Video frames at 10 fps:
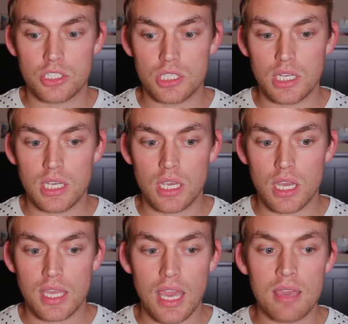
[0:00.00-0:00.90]
She
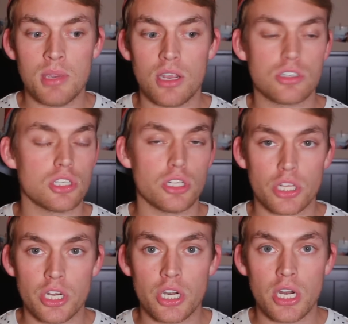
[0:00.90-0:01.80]
came here to
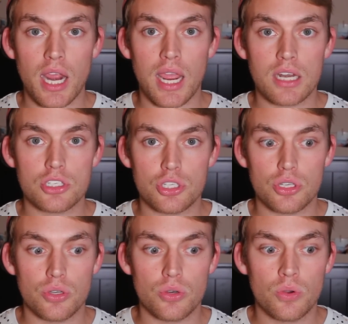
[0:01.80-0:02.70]
learn and
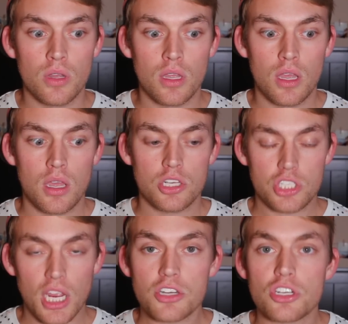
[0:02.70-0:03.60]
to
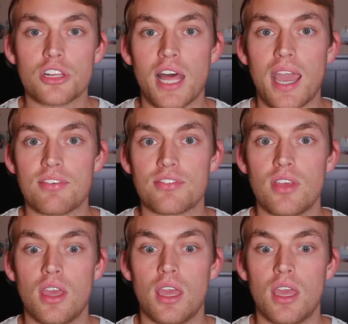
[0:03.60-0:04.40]
change her life.